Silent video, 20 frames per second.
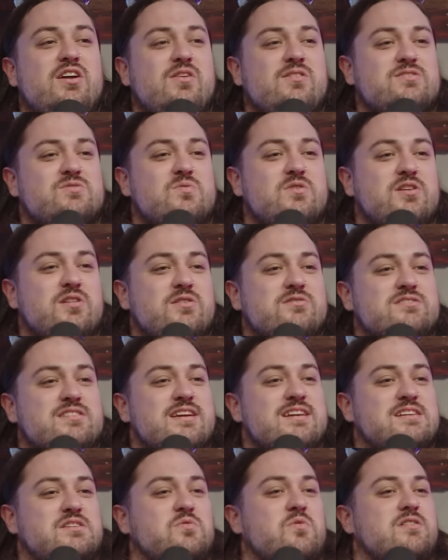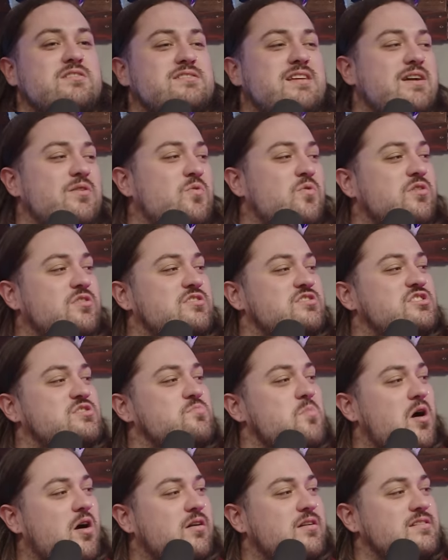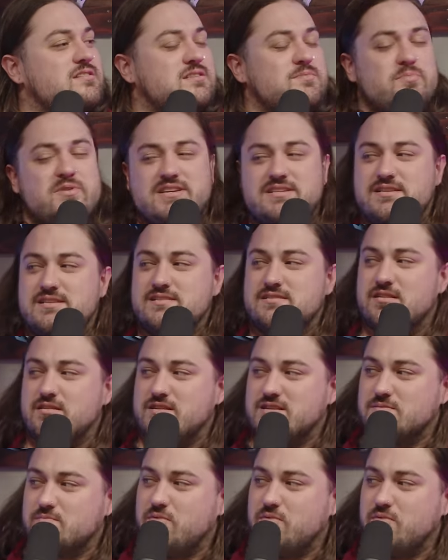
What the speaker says: know, it's one of those things where it's like we're the smartest species on this